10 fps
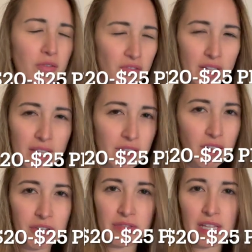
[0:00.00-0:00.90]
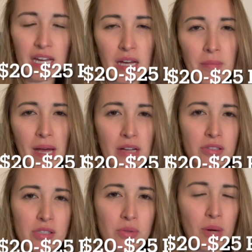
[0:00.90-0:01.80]
really roughly about
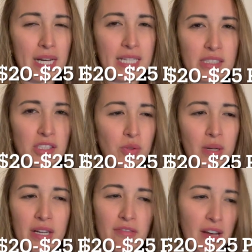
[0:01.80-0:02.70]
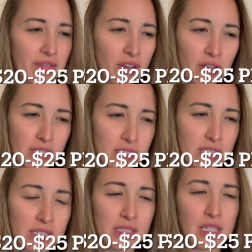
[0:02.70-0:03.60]
$20 to $25